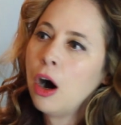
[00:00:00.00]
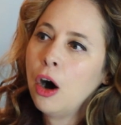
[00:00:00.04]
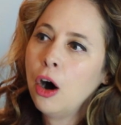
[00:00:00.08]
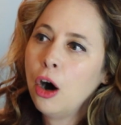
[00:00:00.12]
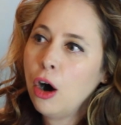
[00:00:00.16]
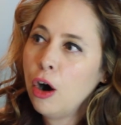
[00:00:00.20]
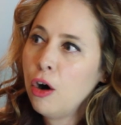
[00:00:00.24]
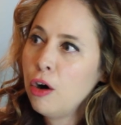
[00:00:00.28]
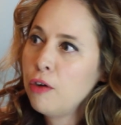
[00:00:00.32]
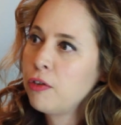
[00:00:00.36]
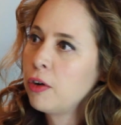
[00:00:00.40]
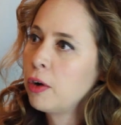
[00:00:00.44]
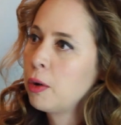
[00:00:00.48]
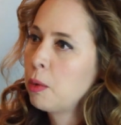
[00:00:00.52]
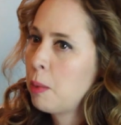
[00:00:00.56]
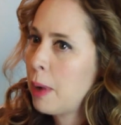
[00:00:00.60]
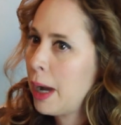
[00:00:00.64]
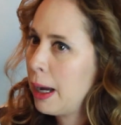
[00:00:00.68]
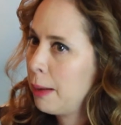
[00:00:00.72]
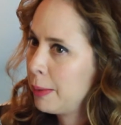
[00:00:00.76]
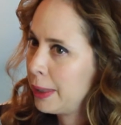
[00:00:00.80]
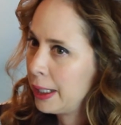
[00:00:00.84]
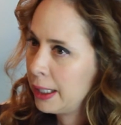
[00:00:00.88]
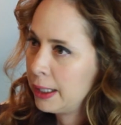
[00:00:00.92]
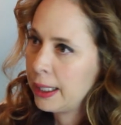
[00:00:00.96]

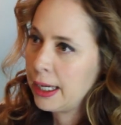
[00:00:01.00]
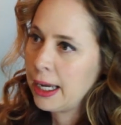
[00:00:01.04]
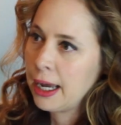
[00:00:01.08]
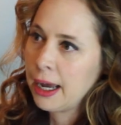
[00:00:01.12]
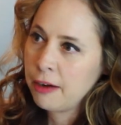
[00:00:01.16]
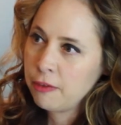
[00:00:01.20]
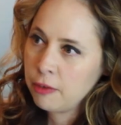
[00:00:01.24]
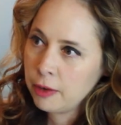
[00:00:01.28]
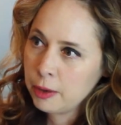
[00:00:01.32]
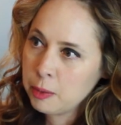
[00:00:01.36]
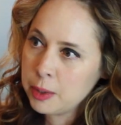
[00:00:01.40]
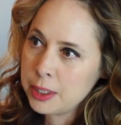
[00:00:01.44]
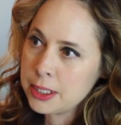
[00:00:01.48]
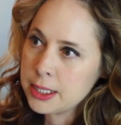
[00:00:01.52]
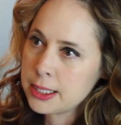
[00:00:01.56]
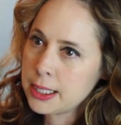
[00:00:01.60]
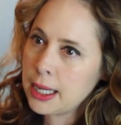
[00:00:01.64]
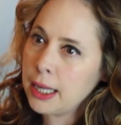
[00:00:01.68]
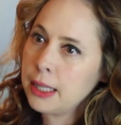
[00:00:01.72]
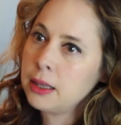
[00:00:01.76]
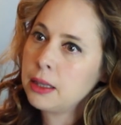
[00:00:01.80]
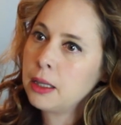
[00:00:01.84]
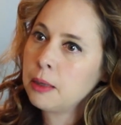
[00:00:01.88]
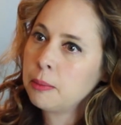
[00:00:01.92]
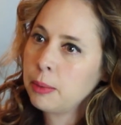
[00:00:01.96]
Overwhelmingly, everyone
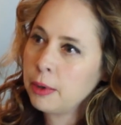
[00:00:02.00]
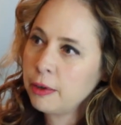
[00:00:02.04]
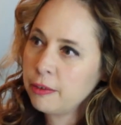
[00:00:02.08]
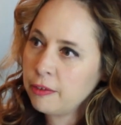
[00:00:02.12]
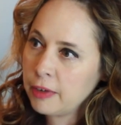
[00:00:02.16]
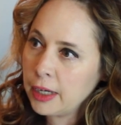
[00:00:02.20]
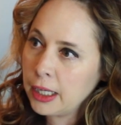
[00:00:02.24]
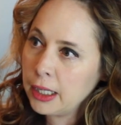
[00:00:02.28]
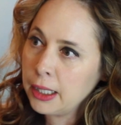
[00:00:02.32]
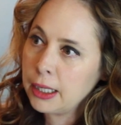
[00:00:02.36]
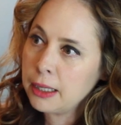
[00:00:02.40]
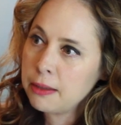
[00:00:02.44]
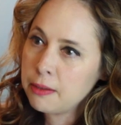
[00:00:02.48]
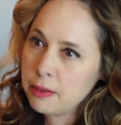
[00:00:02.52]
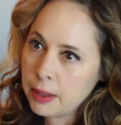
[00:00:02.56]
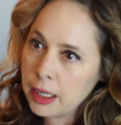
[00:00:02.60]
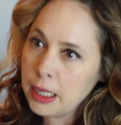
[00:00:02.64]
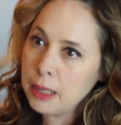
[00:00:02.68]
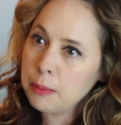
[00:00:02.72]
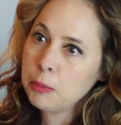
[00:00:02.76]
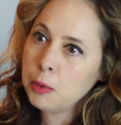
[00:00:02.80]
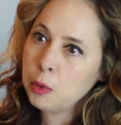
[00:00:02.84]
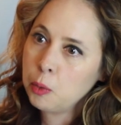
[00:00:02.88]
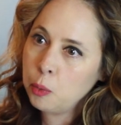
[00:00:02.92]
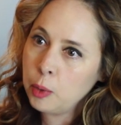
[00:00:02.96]
said the prevailing
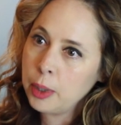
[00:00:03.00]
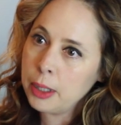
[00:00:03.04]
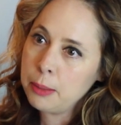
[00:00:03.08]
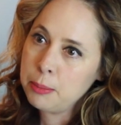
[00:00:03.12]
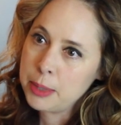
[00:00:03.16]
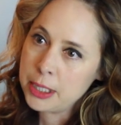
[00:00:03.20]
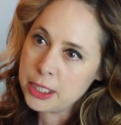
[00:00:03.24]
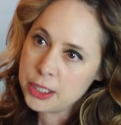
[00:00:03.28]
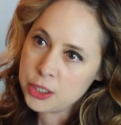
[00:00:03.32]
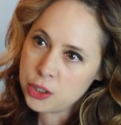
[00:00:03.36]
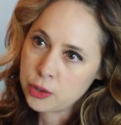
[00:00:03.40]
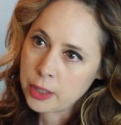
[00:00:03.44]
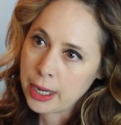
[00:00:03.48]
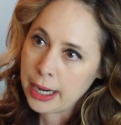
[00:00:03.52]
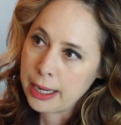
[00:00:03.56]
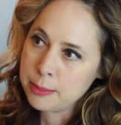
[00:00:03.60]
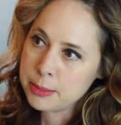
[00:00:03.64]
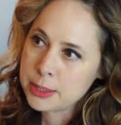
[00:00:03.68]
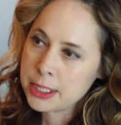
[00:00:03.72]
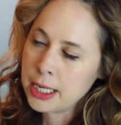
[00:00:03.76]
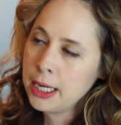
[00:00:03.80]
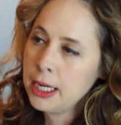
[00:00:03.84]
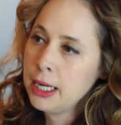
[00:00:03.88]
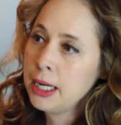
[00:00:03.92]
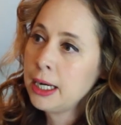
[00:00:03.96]
theme would be
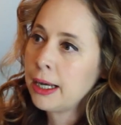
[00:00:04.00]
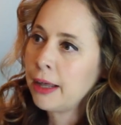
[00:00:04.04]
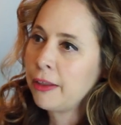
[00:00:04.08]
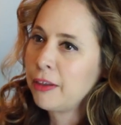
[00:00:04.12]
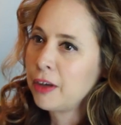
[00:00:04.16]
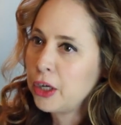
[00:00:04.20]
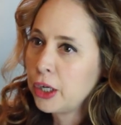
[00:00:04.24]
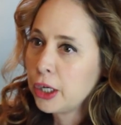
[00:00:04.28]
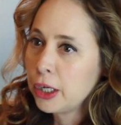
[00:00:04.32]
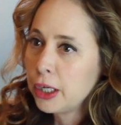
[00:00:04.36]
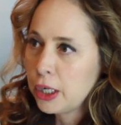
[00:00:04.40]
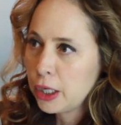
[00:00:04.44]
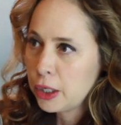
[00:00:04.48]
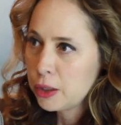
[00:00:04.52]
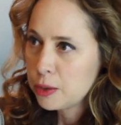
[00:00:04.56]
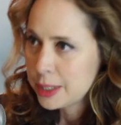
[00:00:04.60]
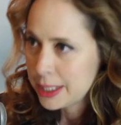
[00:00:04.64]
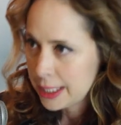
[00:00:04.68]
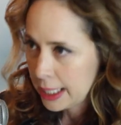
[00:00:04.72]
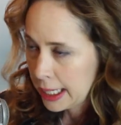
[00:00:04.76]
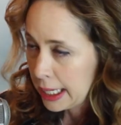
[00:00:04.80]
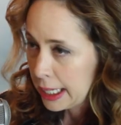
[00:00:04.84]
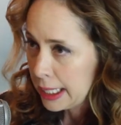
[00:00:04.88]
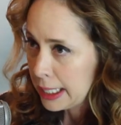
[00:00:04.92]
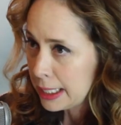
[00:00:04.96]
stripes. Now, the good
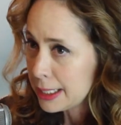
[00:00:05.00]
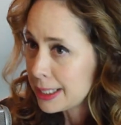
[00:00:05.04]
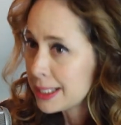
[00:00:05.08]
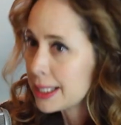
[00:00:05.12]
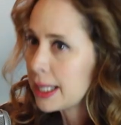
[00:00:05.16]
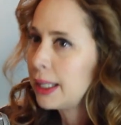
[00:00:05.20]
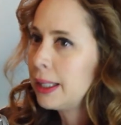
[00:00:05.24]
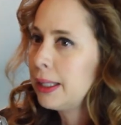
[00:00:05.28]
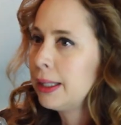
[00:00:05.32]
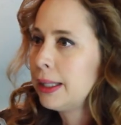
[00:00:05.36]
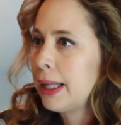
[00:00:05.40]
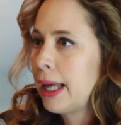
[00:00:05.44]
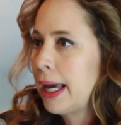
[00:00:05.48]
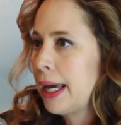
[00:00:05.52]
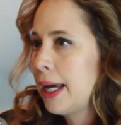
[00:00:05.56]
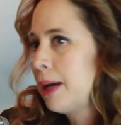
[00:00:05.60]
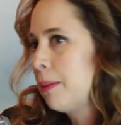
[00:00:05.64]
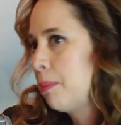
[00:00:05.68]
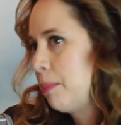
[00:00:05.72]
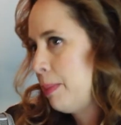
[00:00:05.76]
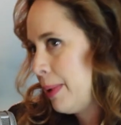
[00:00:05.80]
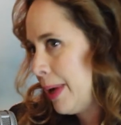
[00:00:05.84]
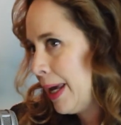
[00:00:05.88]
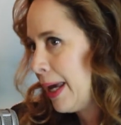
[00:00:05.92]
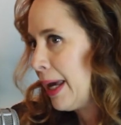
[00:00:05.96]
news is,
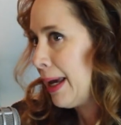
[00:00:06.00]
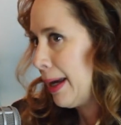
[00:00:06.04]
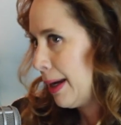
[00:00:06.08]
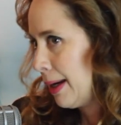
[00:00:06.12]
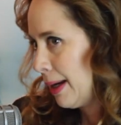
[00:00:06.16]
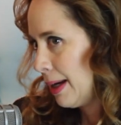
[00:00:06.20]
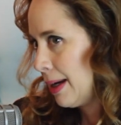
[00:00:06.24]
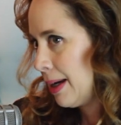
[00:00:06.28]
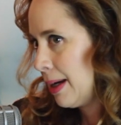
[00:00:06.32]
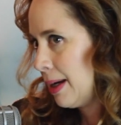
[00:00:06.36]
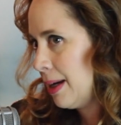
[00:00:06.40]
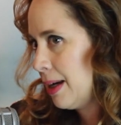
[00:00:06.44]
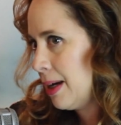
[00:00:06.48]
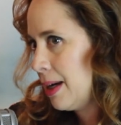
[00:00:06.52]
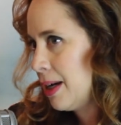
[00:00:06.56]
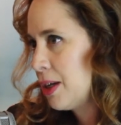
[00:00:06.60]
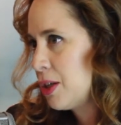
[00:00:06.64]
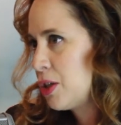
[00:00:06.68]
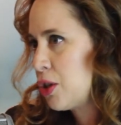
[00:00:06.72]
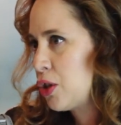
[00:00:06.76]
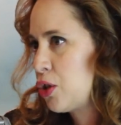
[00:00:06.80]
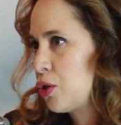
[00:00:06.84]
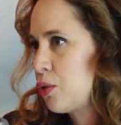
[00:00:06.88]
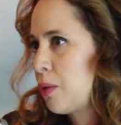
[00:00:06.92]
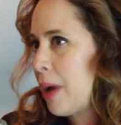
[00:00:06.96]
like pink,
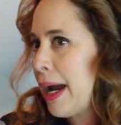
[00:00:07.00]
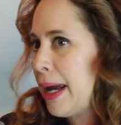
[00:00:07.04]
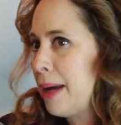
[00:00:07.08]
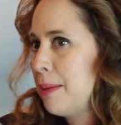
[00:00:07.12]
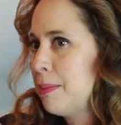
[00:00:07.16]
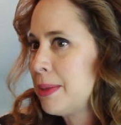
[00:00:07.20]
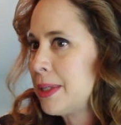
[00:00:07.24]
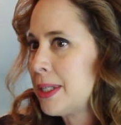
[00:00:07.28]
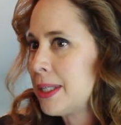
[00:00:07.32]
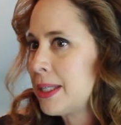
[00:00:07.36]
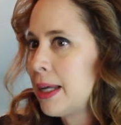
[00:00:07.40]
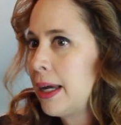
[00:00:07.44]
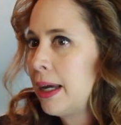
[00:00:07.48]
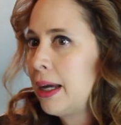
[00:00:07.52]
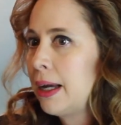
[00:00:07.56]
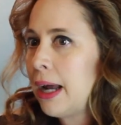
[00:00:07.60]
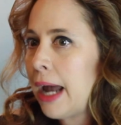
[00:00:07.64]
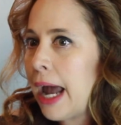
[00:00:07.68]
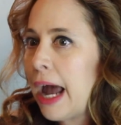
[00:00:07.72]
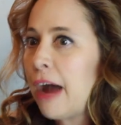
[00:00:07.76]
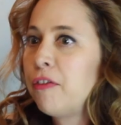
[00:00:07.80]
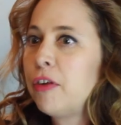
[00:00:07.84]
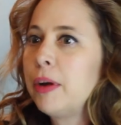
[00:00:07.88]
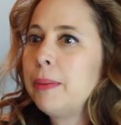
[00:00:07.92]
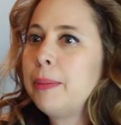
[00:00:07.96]
stripes,
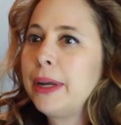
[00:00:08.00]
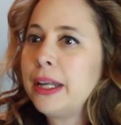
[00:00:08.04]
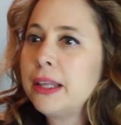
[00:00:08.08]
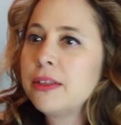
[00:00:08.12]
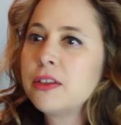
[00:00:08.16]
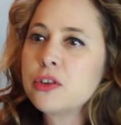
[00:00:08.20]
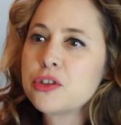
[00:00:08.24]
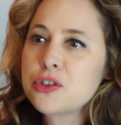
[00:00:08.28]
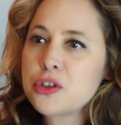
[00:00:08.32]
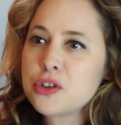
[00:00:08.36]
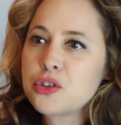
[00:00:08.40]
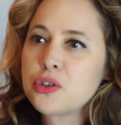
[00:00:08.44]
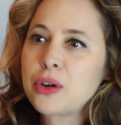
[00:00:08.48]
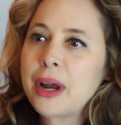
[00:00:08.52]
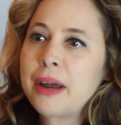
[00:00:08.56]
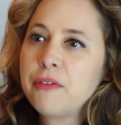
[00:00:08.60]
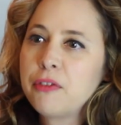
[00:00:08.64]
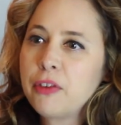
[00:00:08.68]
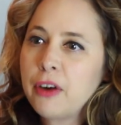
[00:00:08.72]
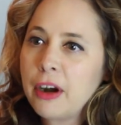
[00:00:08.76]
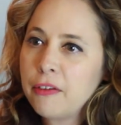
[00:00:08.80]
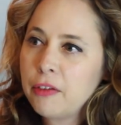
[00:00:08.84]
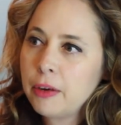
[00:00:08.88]
everybody, there's a stripe for